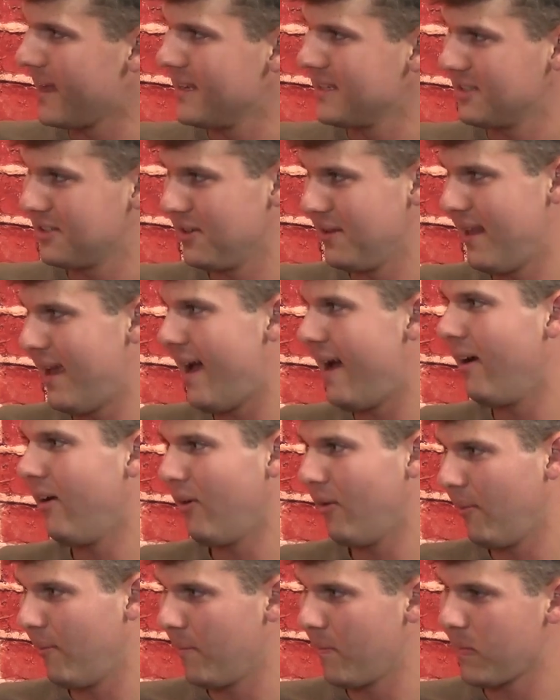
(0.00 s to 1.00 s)
So
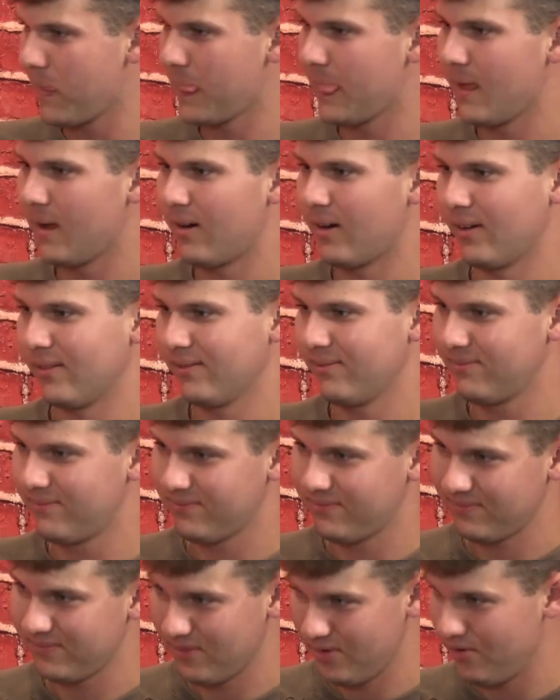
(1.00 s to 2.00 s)
now our
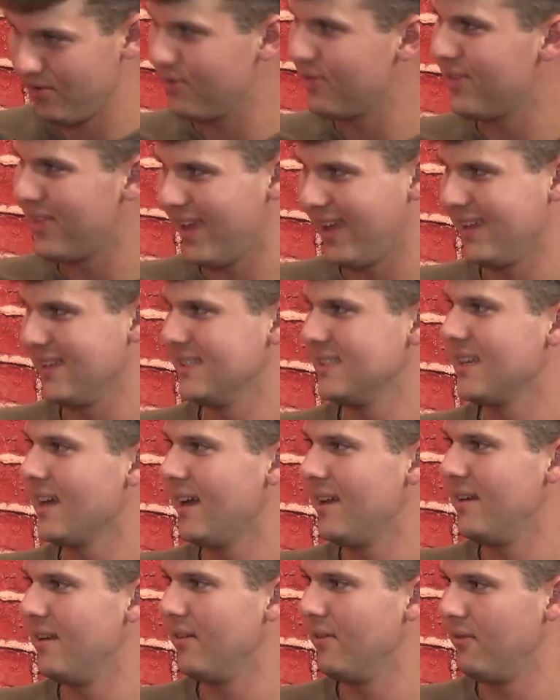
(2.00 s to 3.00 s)
new thing is
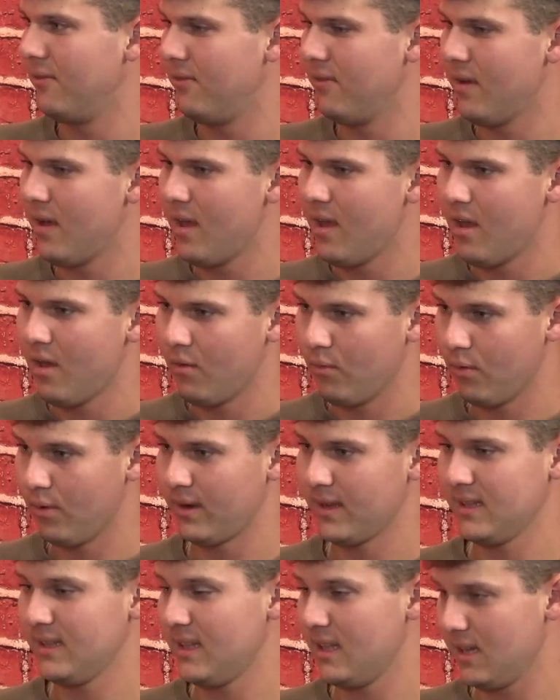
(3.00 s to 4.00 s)
kind of, we'll
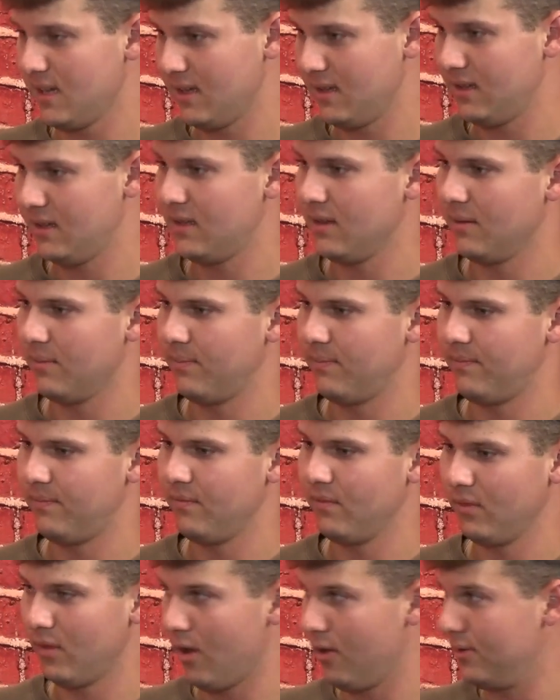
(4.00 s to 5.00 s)
get the
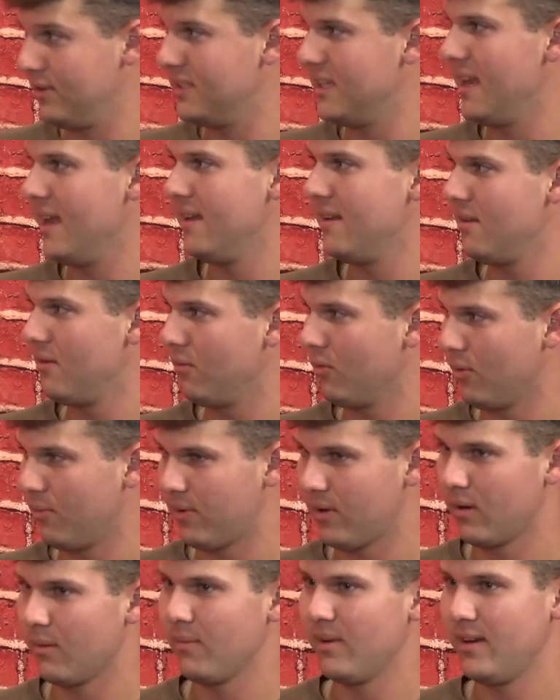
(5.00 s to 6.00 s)
loads in, we'll
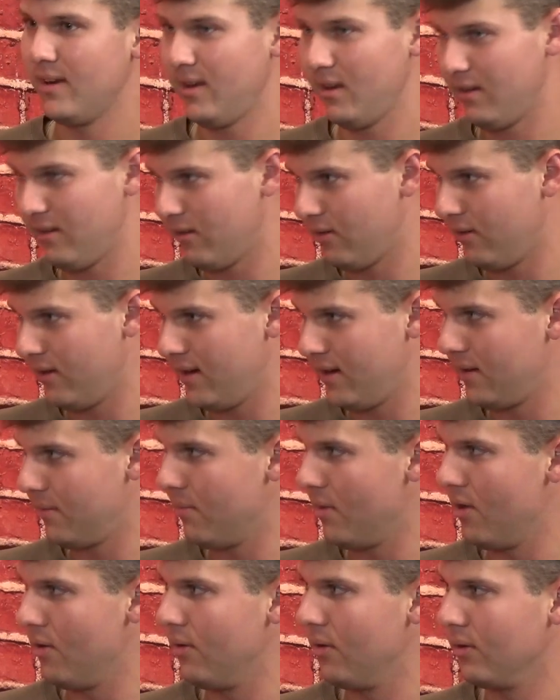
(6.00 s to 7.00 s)
put them on
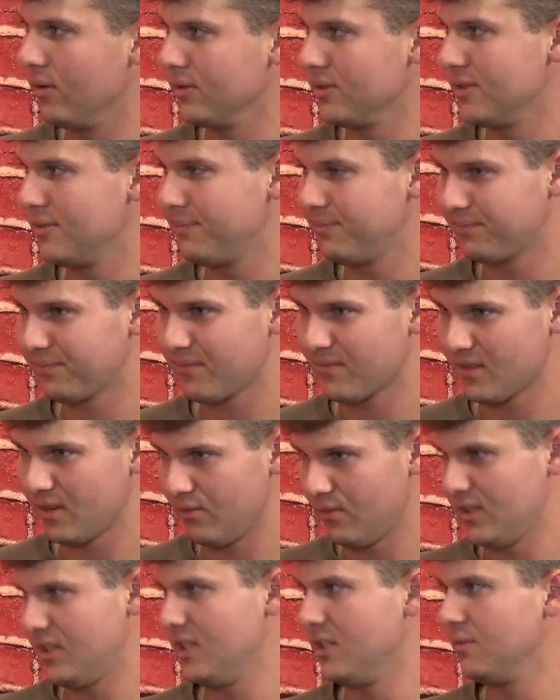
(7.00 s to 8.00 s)
intermodals,
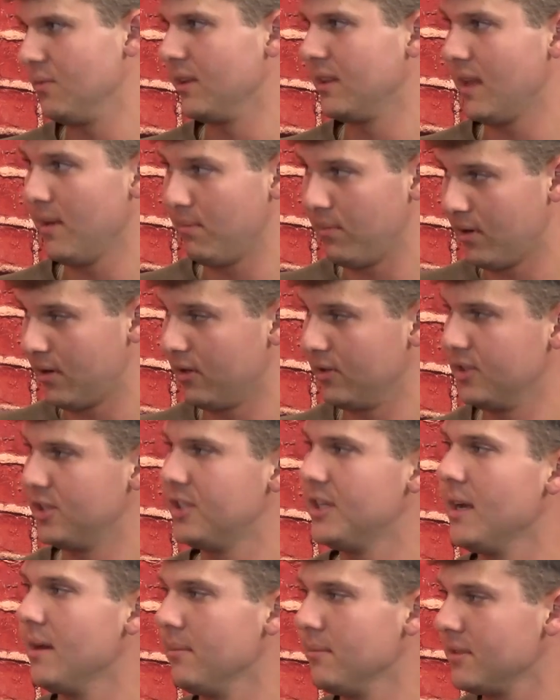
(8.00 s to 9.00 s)
which is what they put on
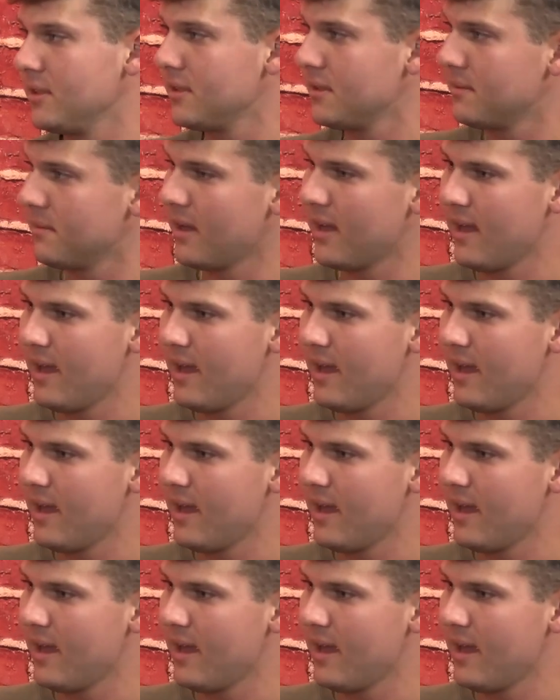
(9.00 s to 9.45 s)
ships,